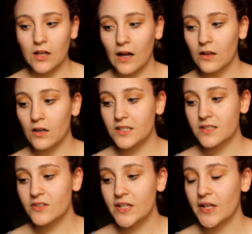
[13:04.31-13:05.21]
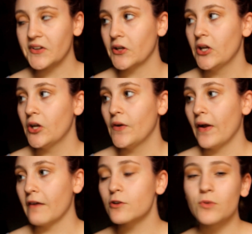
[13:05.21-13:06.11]
I honestly, like,
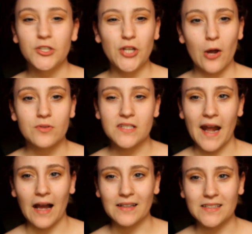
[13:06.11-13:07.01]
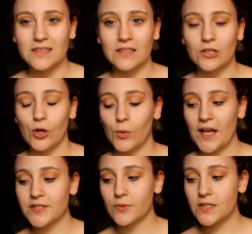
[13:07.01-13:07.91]
everyone knows that acne is going to go
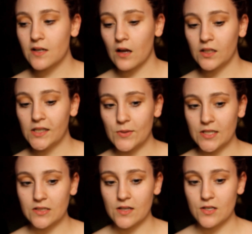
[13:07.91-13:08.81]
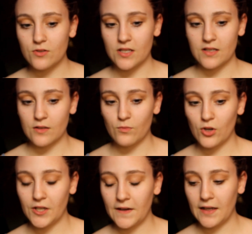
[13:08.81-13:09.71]
away, so it's not like when you see
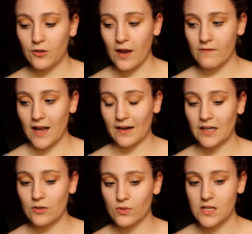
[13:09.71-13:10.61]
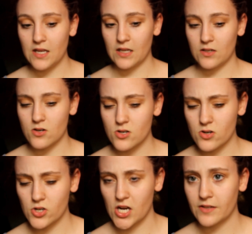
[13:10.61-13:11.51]
someone and you have acne, it really hinders
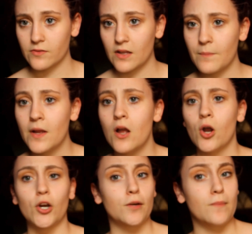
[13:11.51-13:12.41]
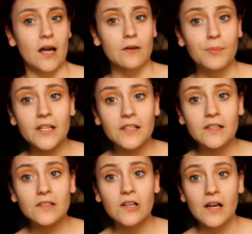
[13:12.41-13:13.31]
your chance with them. Or in my
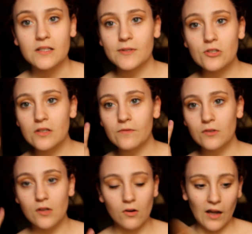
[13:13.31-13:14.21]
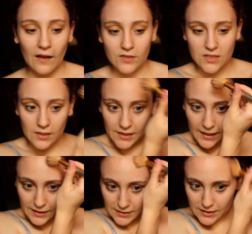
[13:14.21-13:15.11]
opinion, especially if you don't have a ton of
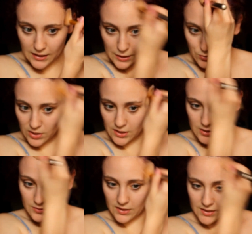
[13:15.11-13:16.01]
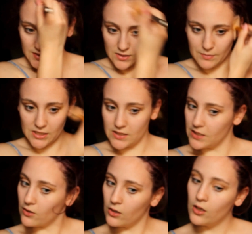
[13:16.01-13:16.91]
acne, I really don't think it's a big
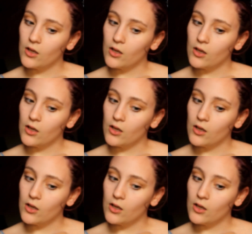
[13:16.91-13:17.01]
deal.